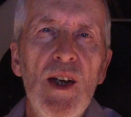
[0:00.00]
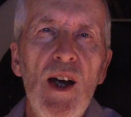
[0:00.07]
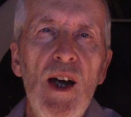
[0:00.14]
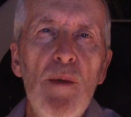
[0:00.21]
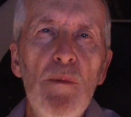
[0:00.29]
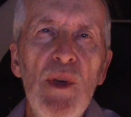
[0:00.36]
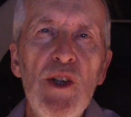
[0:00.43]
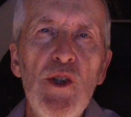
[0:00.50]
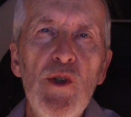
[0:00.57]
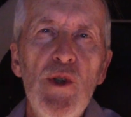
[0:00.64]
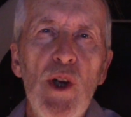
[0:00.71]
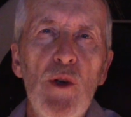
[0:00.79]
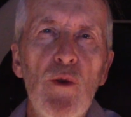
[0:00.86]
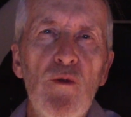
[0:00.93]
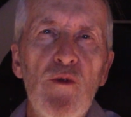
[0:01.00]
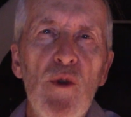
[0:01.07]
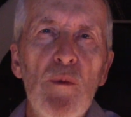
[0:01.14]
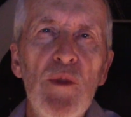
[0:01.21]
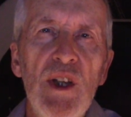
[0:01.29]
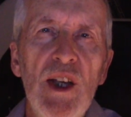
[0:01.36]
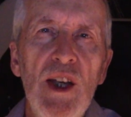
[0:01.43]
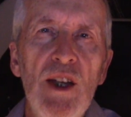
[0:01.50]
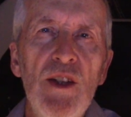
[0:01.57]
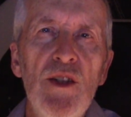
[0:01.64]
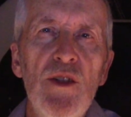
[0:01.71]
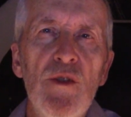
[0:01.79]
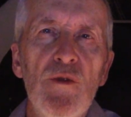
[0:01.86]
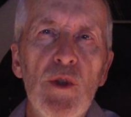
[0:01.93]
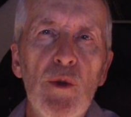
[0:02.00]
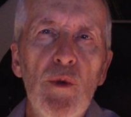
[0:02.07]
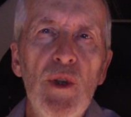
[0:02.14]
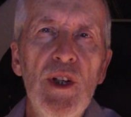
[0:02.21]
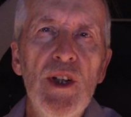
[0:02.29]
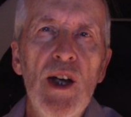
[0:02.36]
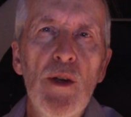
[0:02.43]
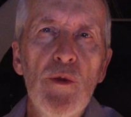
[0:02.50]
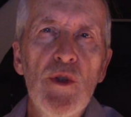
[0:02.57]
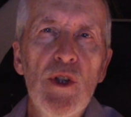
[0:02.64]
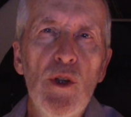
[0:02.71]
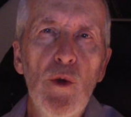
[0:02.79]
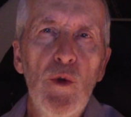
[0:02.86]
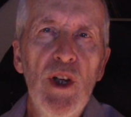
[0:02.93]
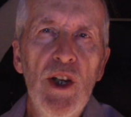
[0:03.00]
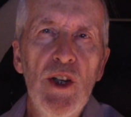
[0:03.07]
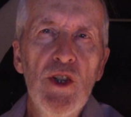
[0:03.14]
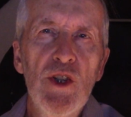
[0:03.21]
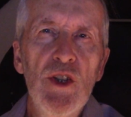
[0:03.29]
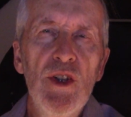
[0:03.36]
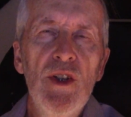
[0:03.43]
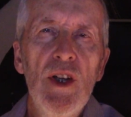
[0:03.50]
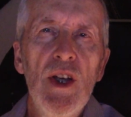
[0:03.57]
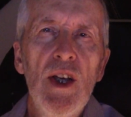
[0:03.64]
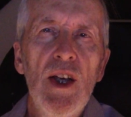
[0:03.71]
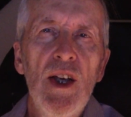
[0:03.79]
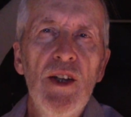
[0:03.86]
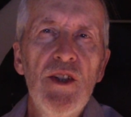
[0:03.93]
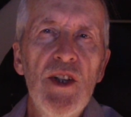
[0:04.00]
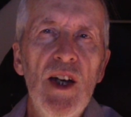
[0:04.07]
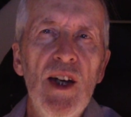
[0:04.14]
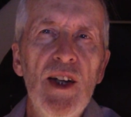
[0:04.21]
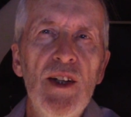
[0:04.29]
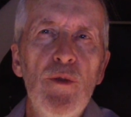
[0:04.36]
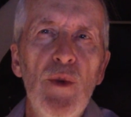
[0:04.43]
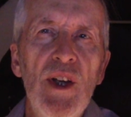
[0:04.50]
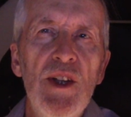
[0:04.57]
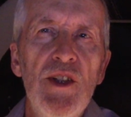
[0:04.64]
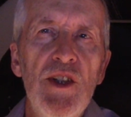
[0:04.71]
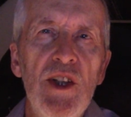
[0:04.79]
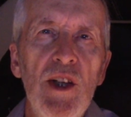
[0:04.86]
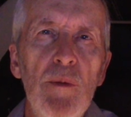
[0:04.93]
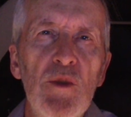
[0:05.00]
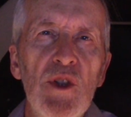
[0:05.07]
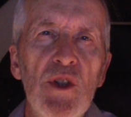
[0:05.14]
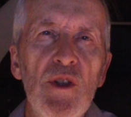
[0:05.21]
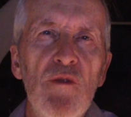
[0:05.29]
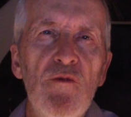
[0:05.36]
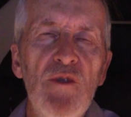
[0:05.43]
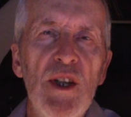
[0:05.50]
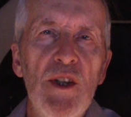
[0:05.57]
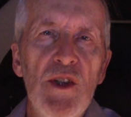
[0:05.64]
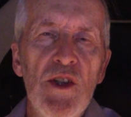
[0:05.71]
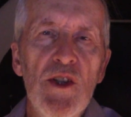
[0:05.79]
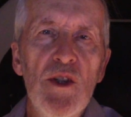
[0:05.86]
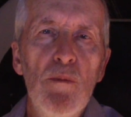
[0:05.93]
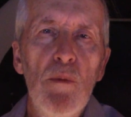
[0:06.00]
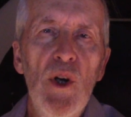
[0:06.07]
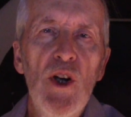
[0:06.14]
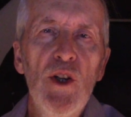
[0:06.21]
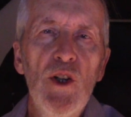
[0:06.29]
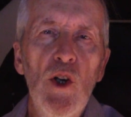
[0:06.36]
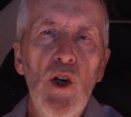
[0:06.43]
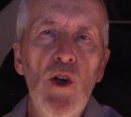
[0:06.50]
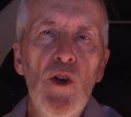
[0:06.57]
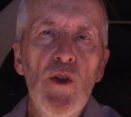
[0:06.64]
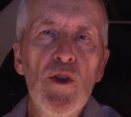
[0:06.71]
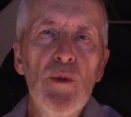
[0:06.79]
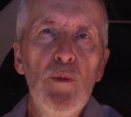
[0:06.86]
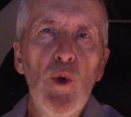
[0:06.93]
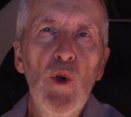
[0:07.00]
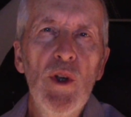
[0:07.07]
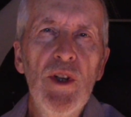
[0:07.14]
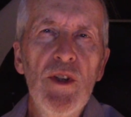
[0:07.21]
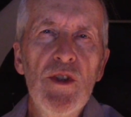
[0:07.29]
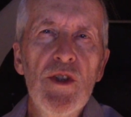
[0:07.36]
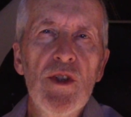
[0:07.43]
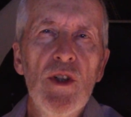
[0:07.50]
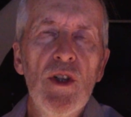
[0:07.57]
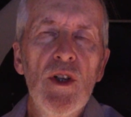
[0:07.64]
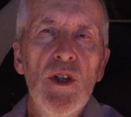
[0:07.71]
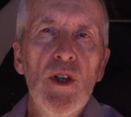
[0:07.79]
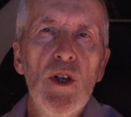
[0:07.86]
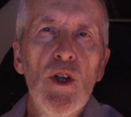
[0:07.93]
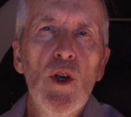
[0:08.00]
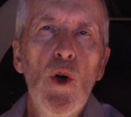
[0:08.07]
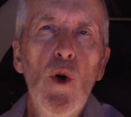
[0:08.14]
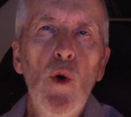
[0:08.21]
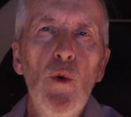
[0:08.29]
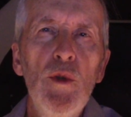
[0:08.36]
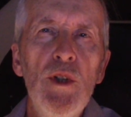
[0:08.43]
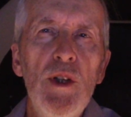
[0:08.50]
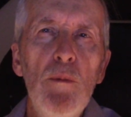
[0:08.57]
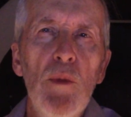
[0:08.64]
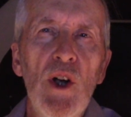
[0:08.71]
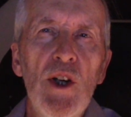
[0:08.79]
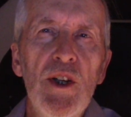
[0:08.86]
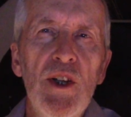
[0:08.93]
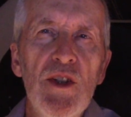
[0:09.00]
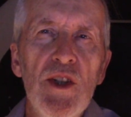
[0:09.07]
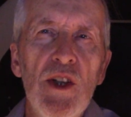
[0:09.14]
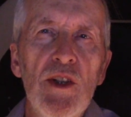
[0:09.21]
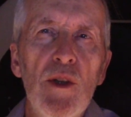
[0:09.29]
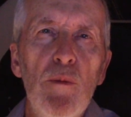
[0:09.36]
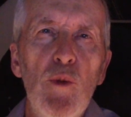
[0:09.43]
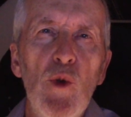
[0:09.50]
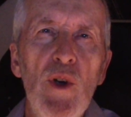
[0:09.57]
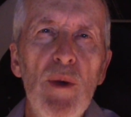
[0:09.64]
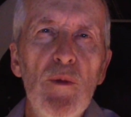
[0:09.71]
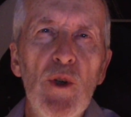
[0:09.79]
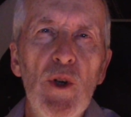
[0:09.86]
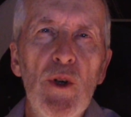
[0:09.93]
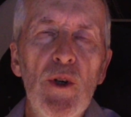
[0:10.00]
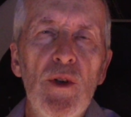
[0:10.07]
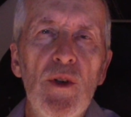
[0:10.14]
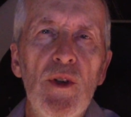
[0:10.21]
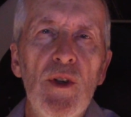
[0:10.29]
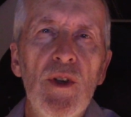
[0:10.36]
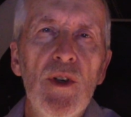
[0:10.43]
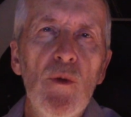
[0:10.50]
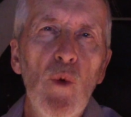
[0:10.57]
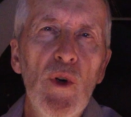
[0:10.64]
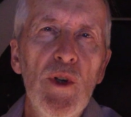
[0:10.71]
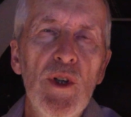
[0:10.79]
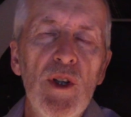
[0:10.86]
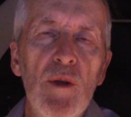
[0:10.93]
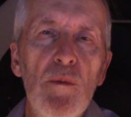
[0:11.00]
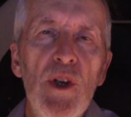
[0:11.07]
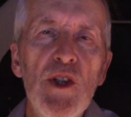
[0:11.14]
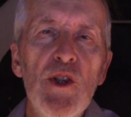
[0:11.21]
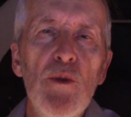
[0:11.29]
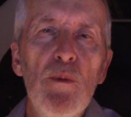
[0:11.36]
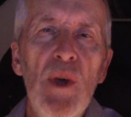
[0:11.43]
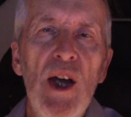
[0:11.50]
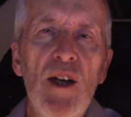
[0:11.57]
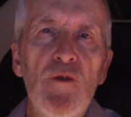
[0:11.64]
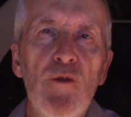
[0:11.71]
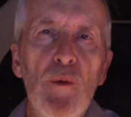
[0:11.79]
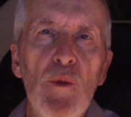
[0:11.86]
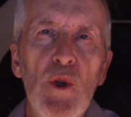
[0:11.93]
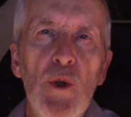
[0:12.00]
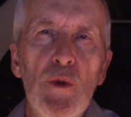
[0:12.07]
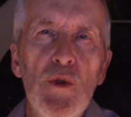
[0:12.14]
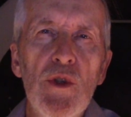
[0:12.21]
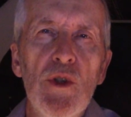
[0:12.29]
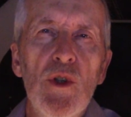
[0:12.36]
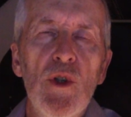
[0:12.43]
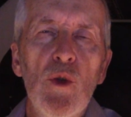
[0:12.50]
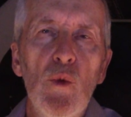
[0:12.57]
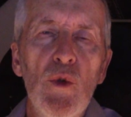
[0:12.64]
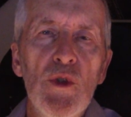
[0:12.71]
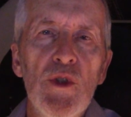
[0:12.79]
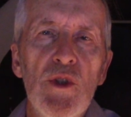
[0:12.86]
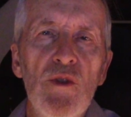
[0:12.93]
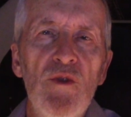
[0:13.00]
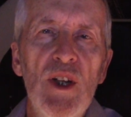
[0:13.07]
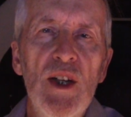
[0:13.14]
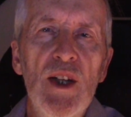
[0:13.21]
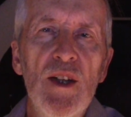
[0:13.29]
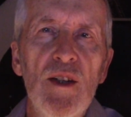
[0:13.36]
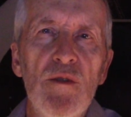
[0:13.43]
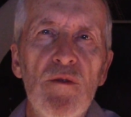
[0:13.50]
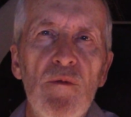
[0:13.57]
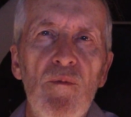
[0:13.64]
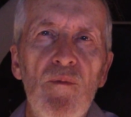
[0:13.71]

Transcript: I measured out from the end of the greenhouse location and tied red tape to the fence to mark all the points. Only markings at the perimeter, where you can measure back from those, will survive.